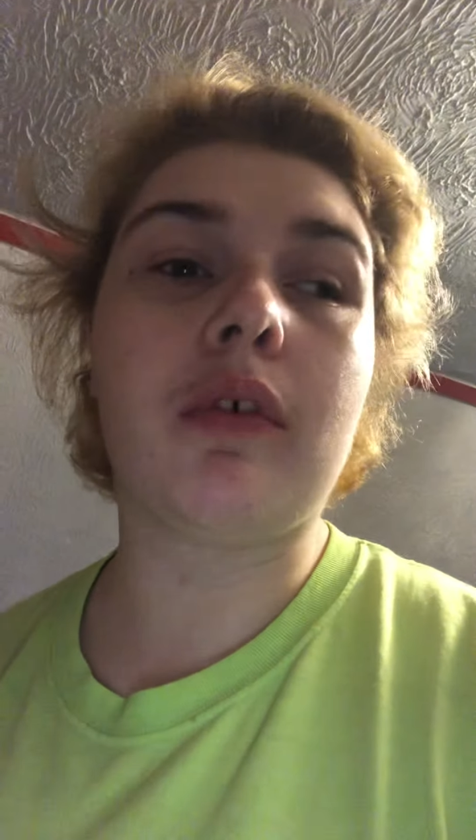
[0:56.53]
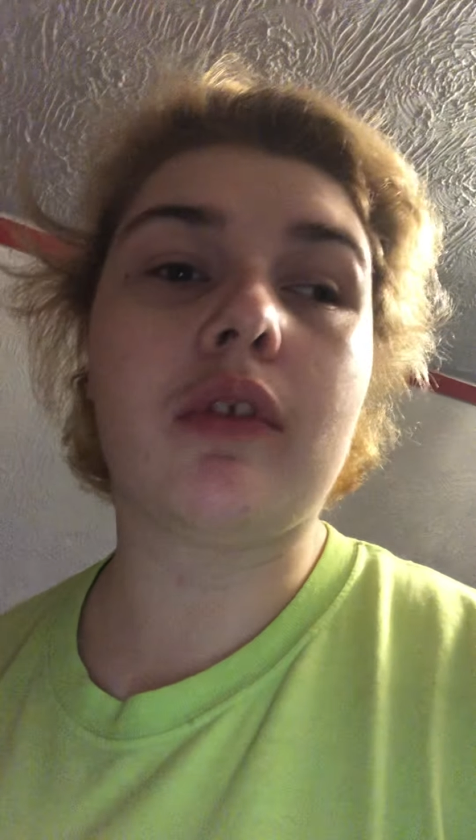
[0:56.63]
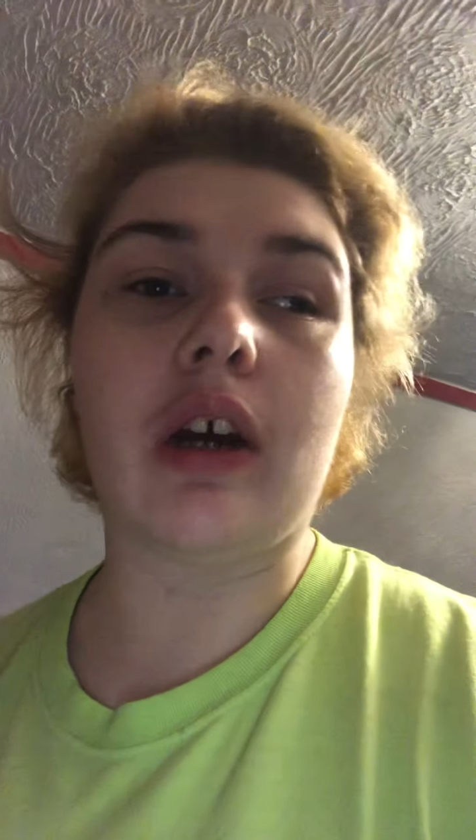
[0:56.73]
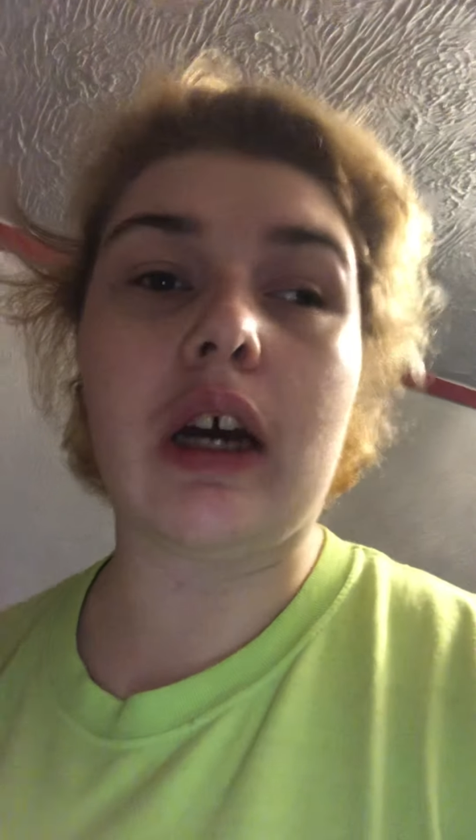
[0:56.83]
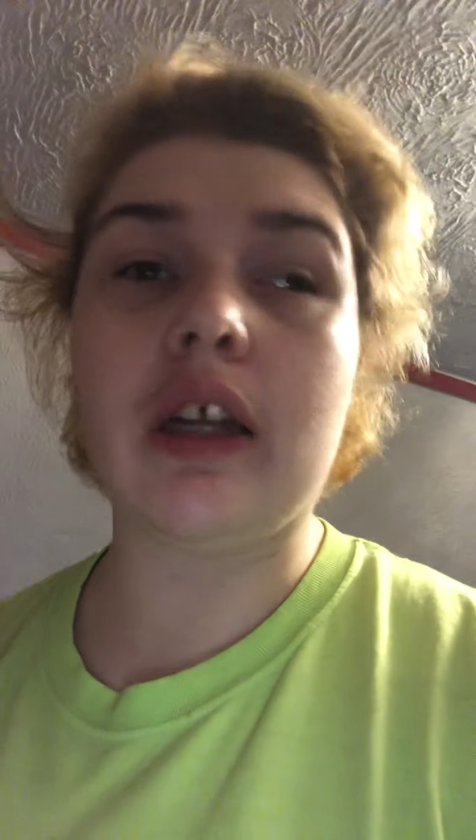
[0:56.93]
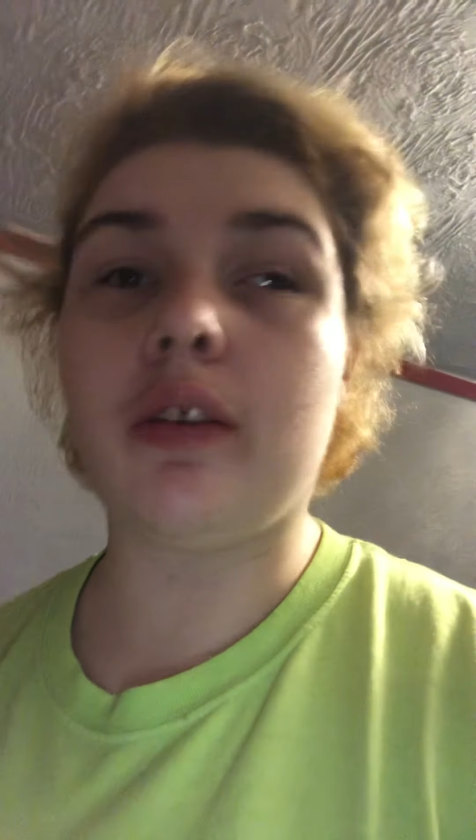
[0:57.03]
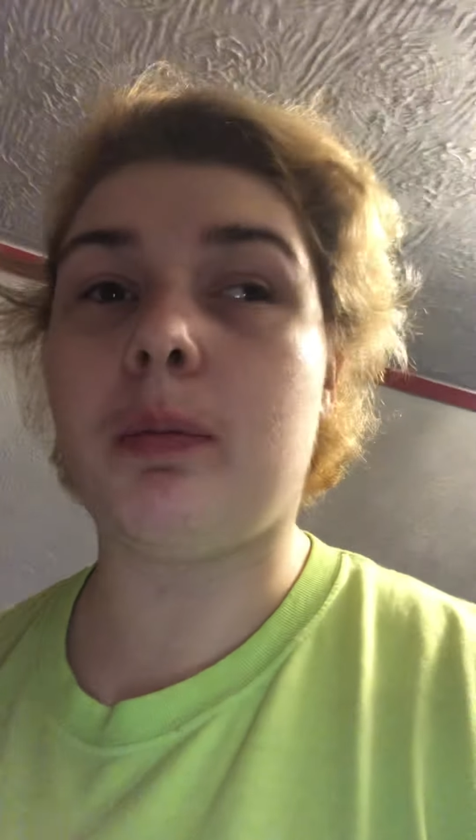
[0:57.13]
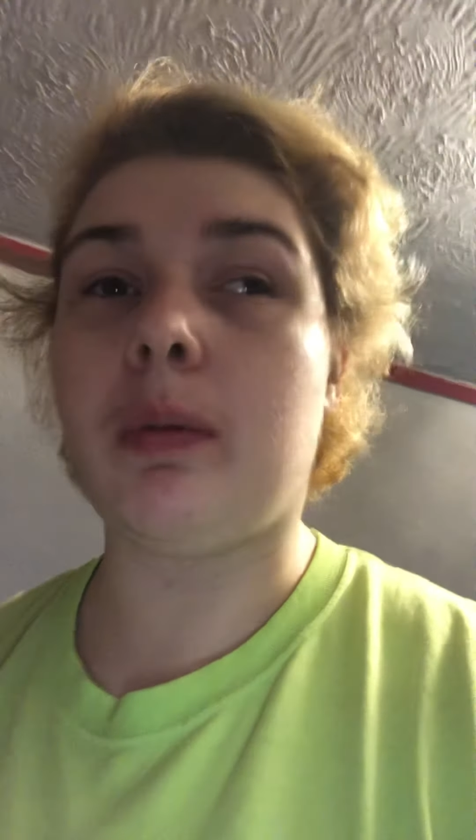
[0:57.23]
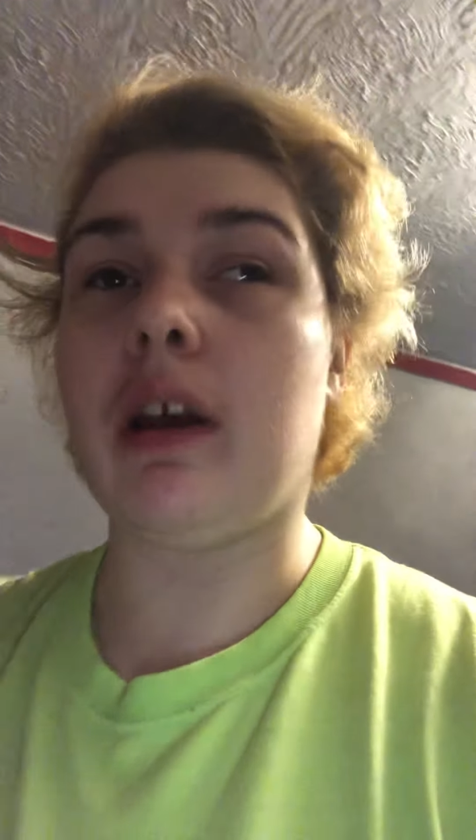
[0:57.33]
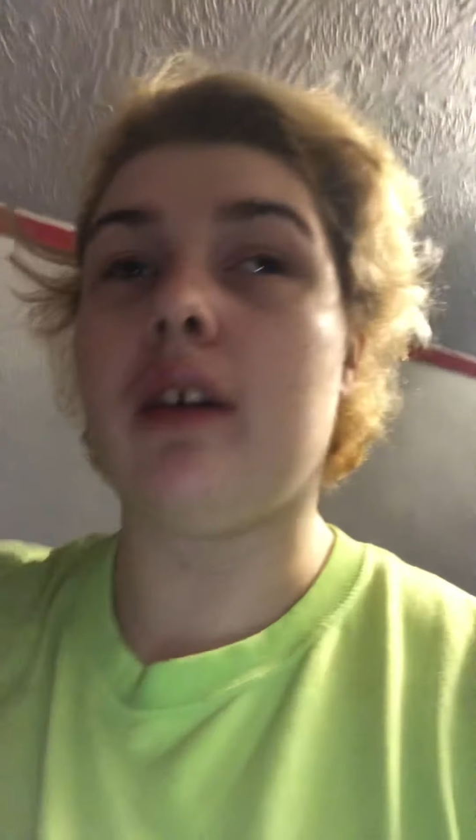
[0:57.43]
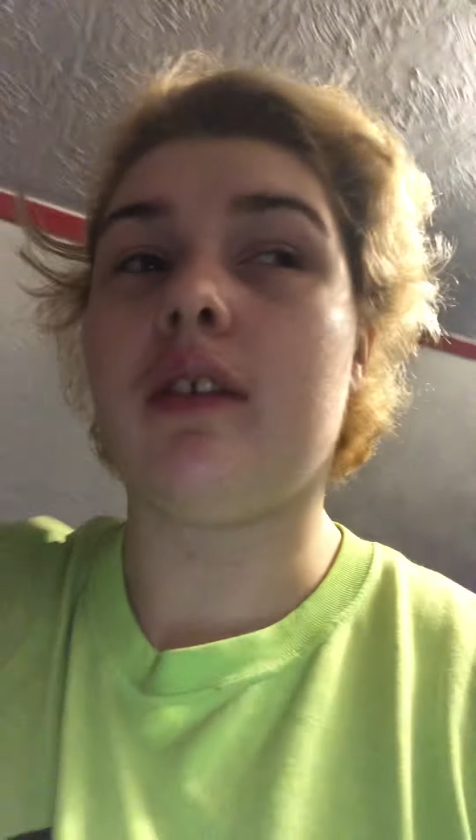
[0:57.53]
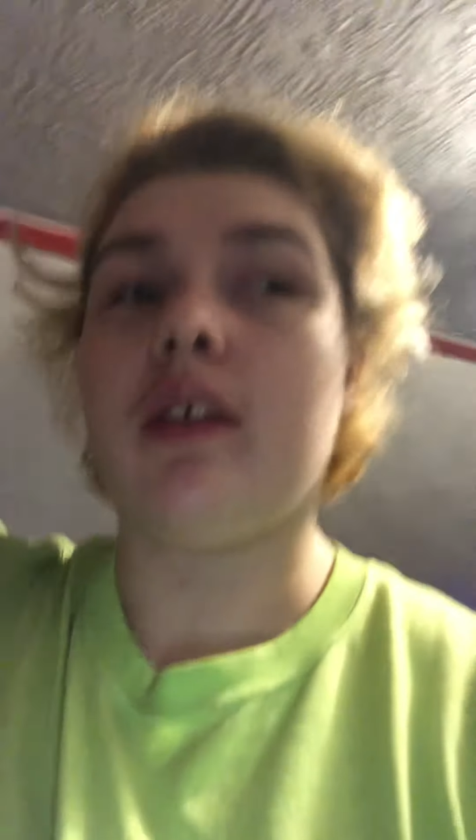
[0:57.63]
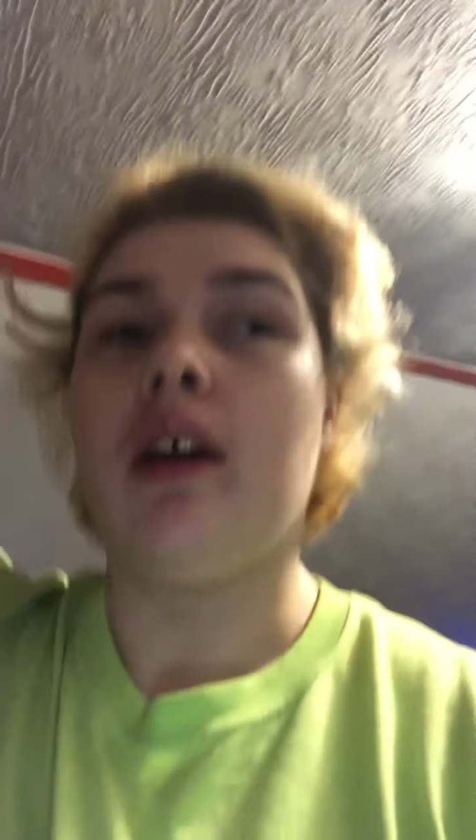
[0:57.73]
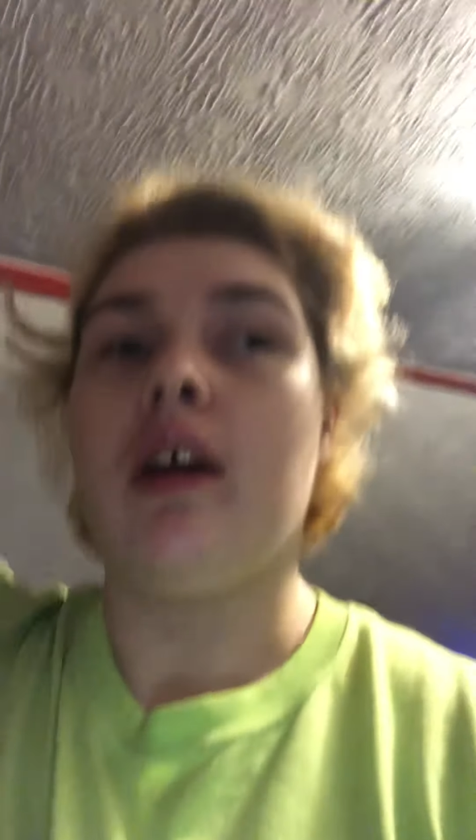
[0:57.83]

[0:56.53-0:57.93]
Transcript: eyes, because